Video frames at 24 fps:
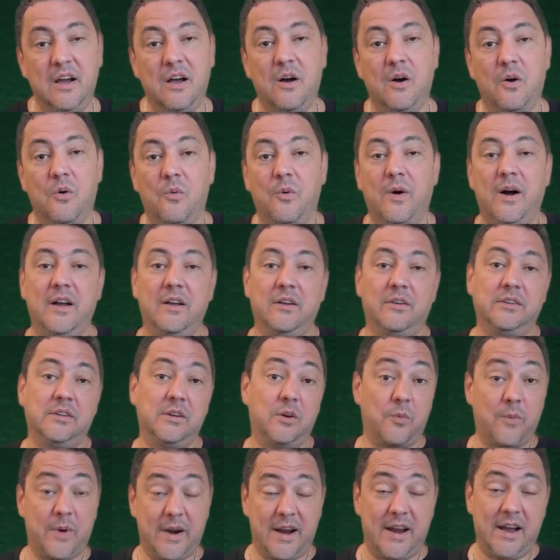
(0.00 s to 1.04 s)
while
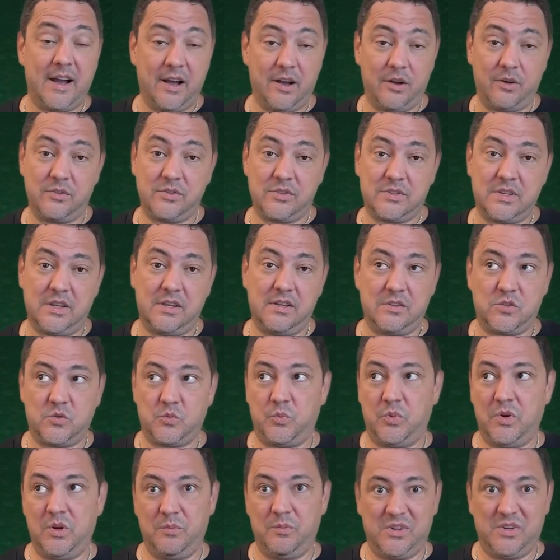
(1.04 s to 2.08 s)
the warehouse is
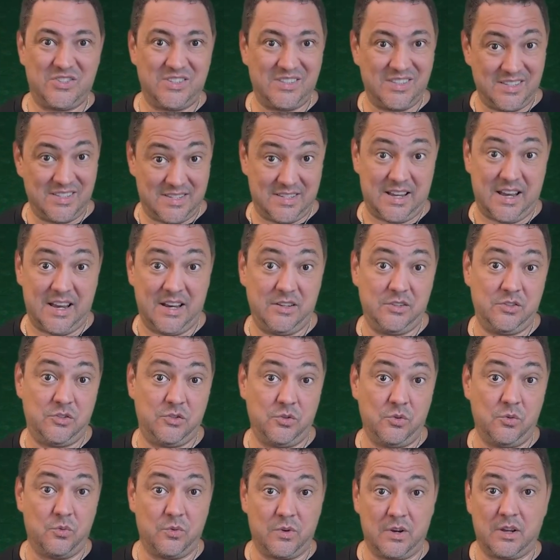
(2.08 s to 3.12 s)
pretty much designed
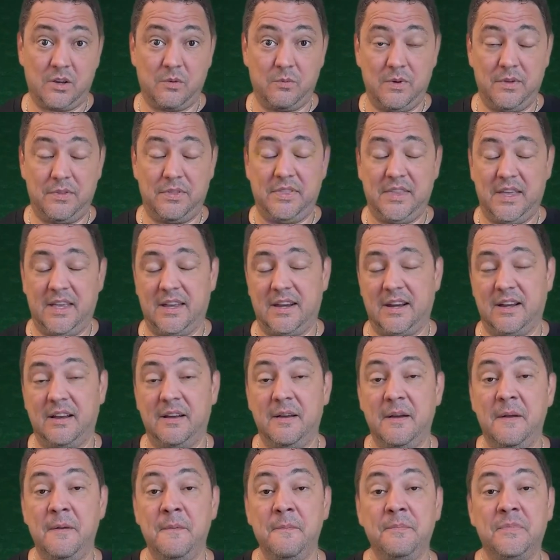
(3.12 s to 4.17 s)
to work with data
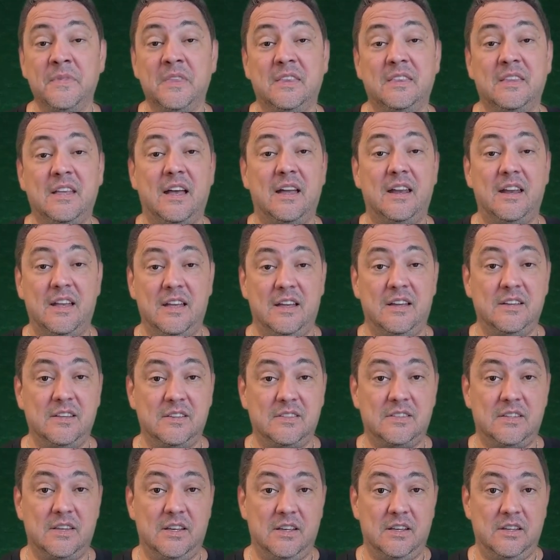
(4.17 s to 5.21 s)
that
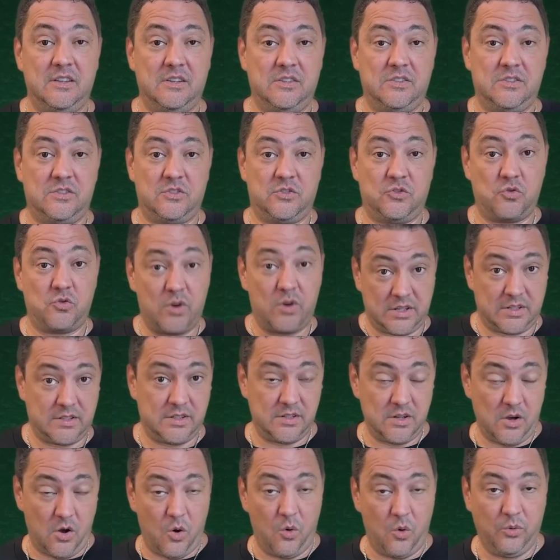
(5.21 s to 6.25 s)
is
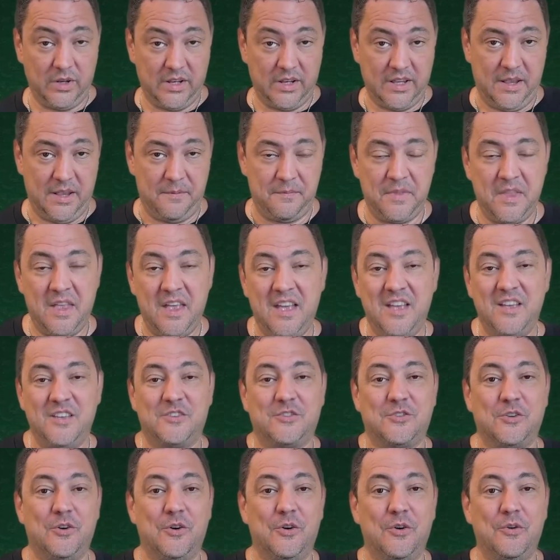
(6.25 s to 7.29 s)
structured only.
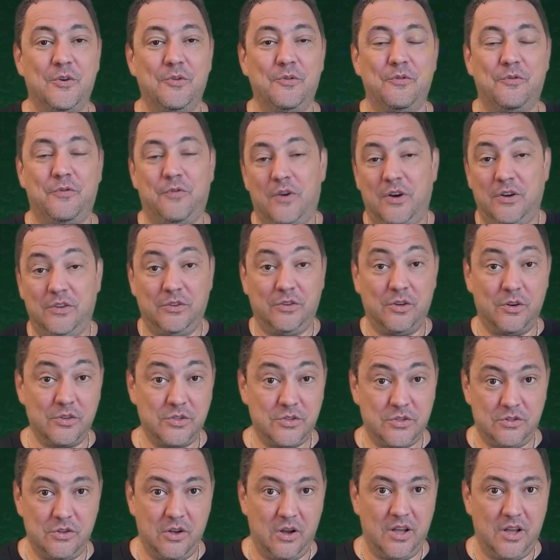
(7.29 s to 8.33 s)
So for
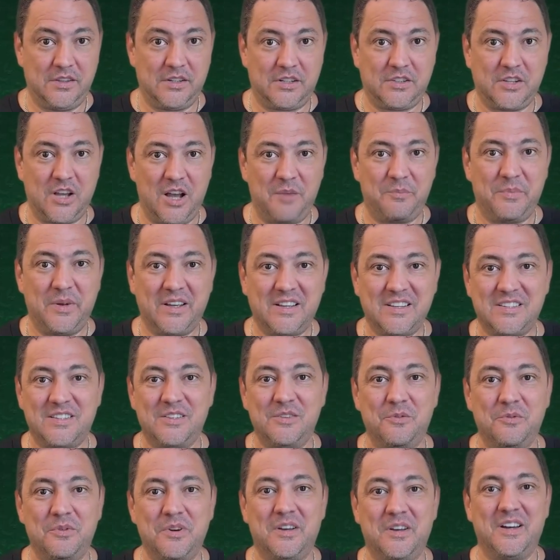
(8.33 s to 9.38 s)
those other topics,
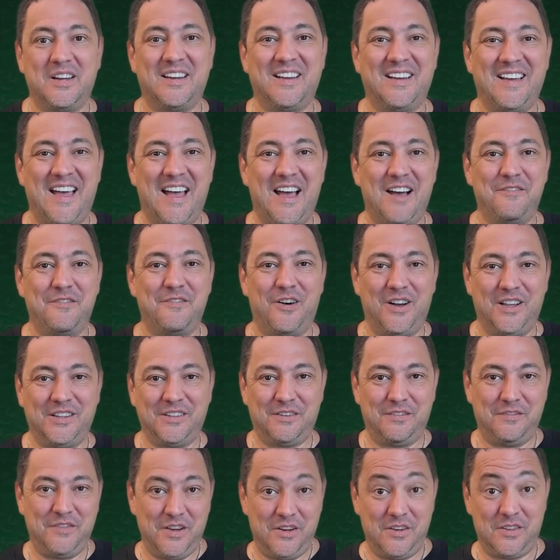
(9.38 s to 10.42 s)
we're gonna have
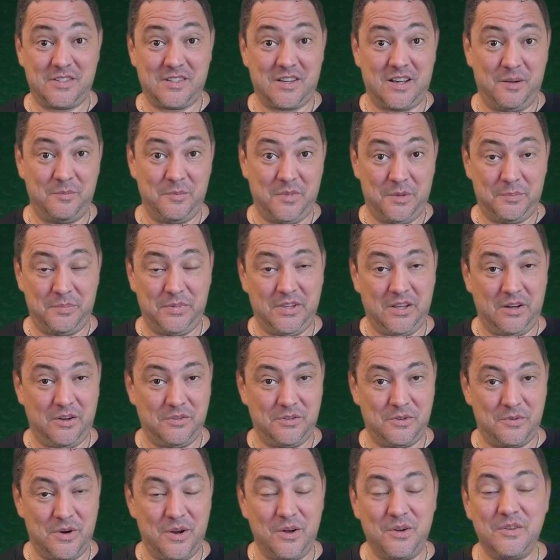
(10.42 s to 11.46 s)
other videos come up down
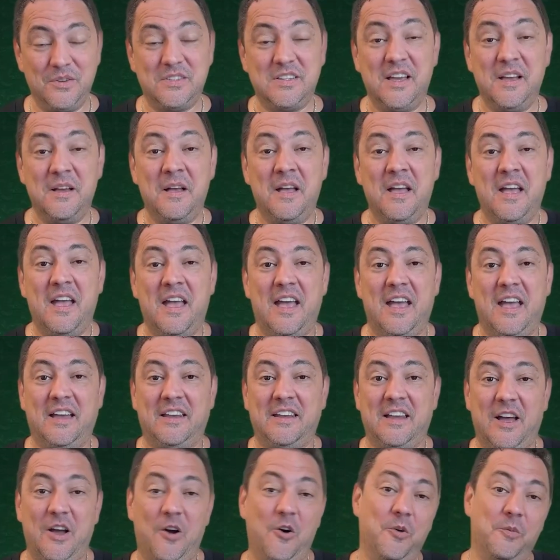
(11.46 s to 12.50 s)
the road,
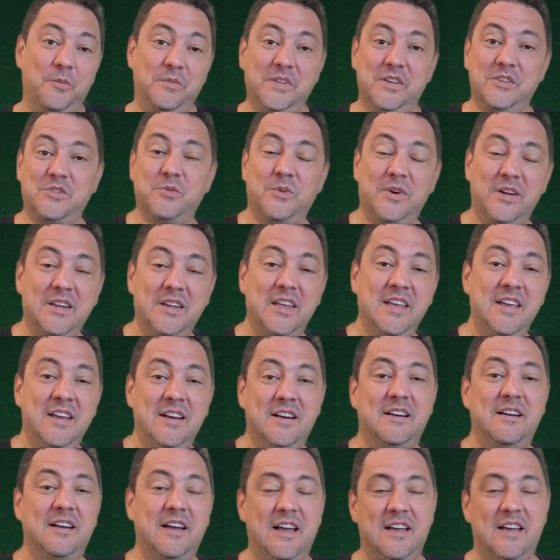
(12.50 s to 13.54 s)
and I hope this one
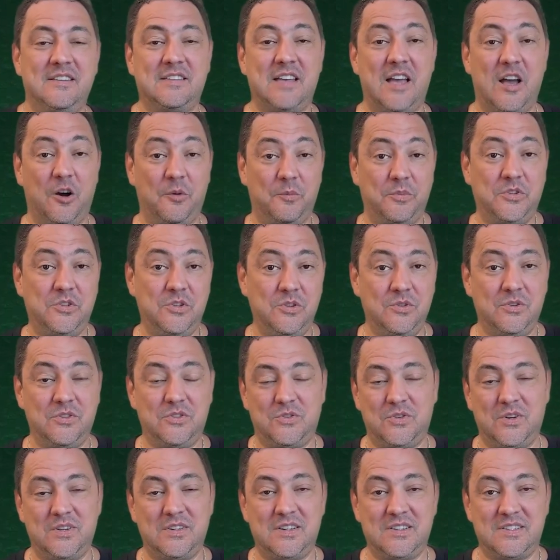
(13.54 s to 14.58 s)
here has helped you
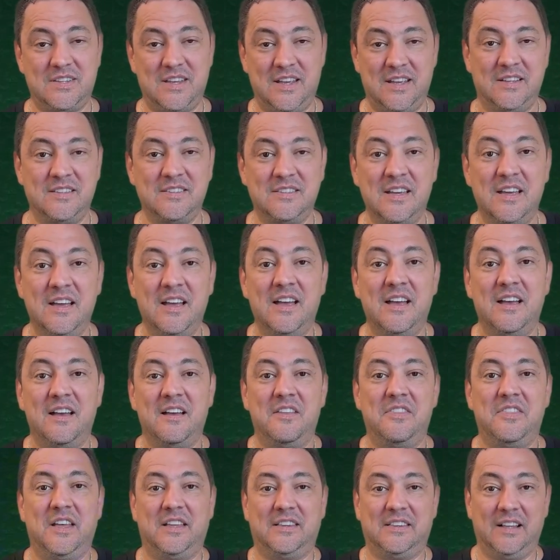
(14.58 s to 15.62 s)
to understand
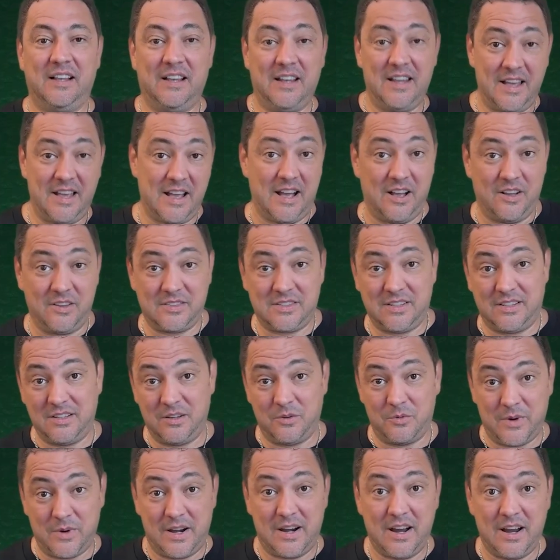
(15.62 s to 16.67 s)
that the Lakehouse and the
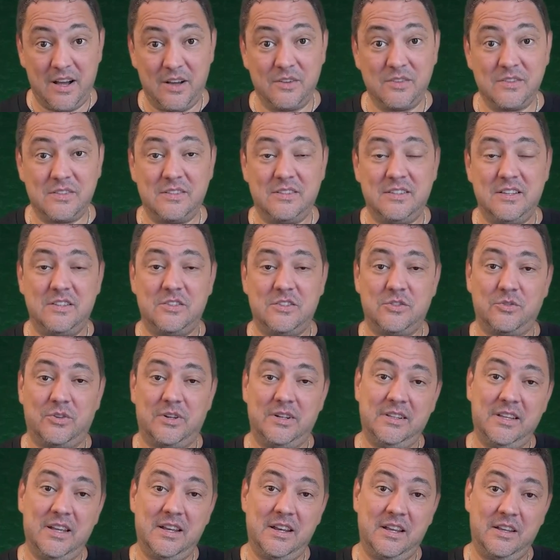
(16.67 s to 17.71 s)
warehouse, they store
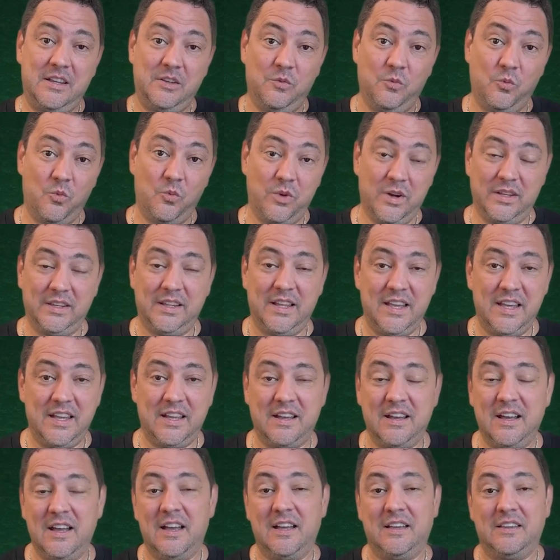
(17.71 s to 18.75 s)
data in
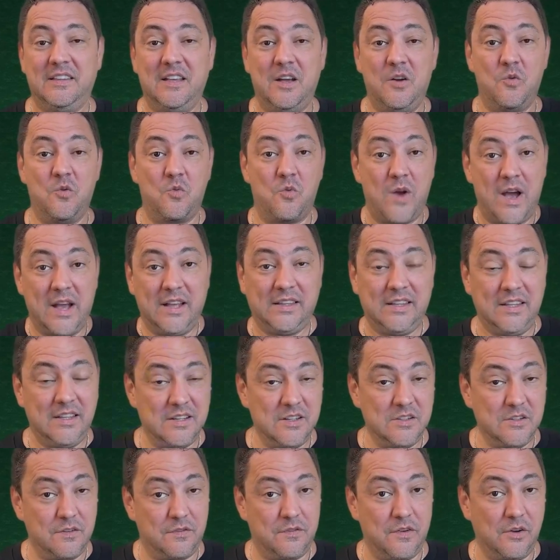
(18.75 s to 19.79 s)
OneLake. They write
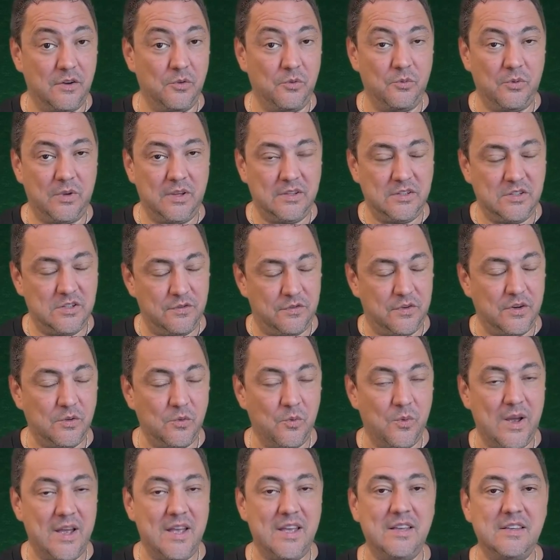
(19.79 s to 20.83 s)
in different
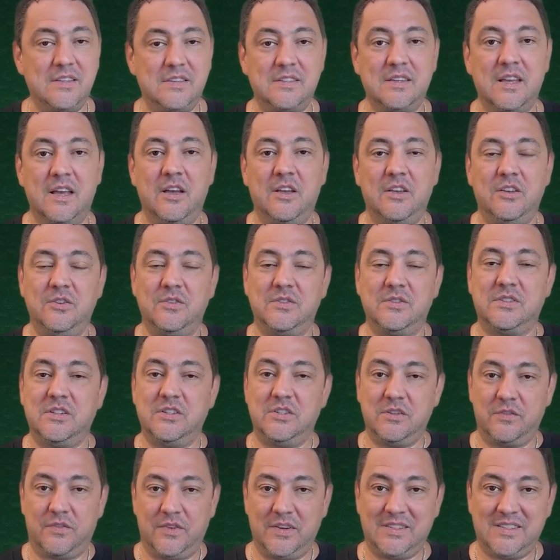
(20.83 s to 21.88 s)
ways, using
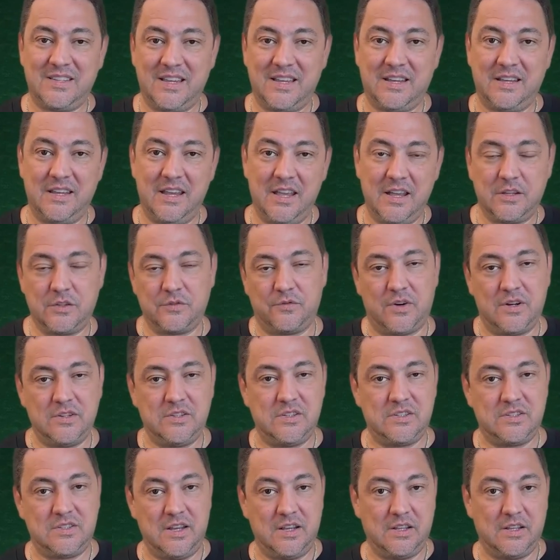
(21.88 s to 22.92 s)
different techniques for
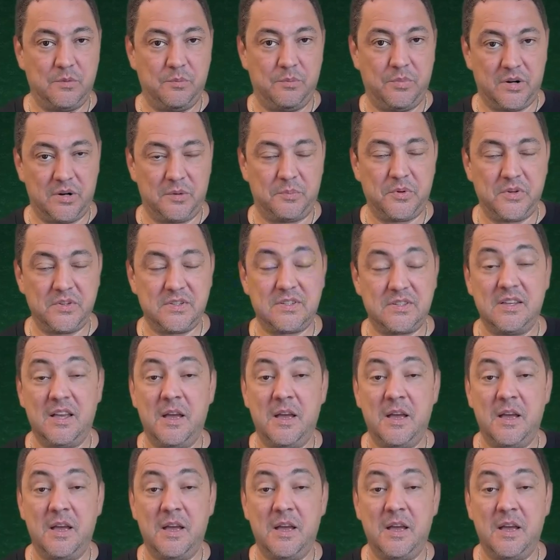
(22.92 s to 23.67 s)
distinct purpose.